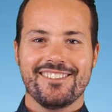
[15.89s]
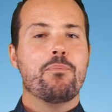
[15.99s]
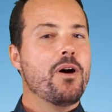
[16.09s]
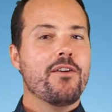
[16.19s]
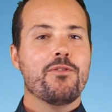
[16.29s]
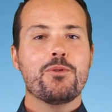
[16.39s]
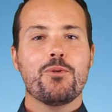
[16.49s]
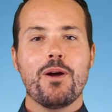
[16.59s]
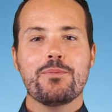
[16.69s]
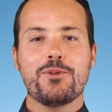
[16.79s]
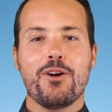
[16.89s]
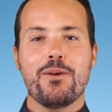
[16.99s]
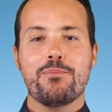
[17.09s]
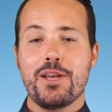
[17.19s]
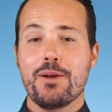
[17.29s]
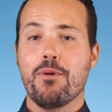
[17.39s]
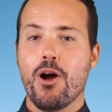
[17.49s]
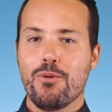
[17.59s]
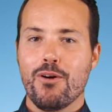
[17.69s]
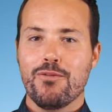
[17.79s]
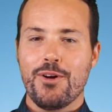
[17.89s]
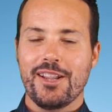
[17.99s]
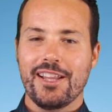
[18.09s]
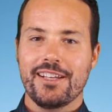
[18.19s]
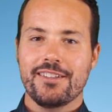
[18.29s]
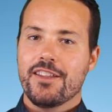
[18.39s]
Apart from your website being mobile friendly,